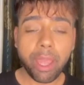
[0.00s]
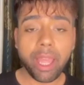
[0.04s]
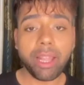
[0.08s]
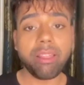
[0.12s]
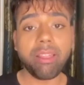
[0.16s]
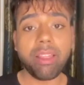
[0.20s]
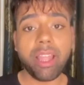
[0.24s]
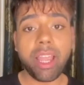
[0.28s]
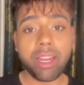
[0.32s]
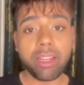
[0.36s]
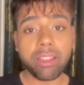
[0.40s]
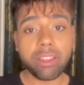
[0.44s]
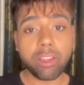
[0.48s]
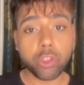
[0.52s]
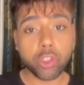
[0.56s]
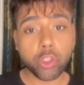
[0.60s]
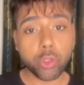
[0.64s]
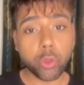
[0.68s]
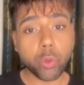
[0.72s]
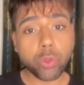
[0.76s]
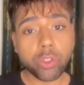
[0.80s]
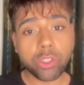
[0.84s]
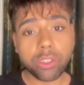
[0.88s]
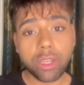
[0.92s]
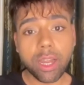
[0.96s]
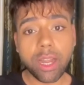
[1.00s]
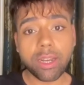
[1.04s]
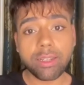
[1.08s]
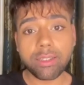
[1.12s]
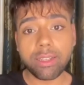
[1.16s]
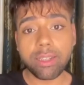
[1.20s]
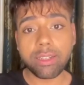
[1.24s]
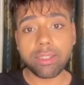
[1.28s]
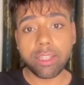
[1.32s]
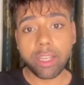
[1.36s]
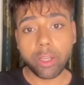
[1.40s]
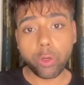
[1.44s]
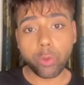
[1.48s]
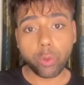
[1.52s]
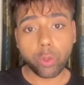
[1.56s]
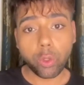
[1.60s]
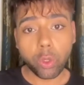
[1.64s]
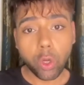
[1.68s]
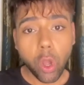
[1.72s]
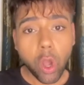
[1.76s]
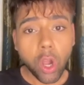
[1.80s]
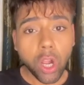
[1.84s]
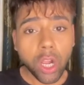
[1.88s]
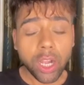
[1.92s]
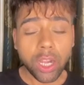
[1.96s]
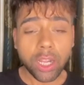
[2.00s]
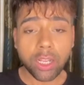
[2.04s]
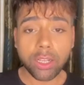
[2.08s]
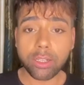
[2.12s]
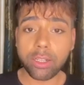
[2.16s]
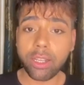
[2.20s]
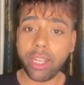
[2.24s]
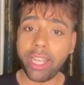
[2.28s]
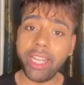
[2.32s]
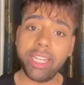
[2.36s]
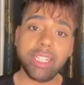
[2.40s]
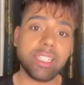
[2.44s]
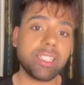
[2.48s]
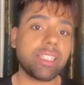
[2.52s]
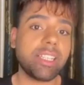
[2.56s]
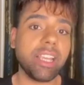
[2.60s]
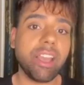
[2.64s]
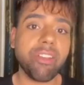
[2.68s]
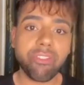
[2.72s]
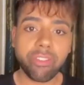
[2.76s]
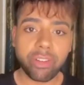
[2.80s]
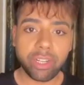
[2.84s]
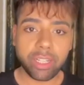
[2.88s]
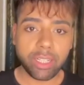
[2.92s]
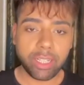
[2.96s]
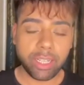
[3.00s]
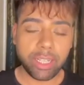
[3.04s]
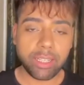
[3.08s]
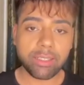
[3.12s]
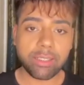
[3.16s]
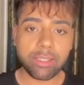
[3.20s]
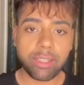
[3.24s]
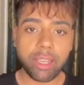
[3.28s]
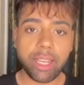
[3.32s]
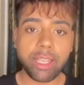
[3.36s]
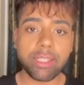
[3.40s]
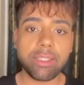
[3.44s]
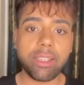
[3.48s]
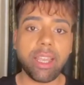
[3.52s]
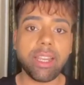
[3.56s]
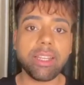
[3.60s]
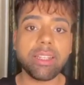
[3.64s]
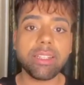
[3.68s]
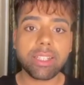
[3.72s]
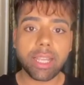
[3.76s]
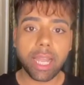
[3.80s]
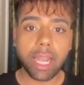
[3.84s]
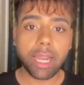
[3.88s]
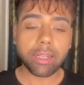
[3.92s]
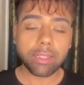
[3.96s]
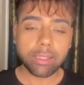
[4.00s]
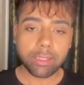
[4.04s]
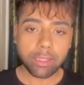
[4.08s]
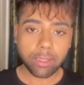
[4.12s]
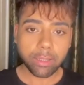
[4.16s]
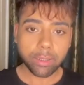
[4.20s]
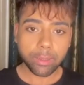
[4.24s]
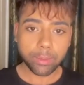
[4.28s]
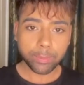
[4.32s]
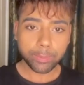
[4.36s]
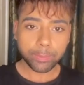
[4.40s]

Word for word: and then the show starts at 10 o'clock. It definitely stays intact.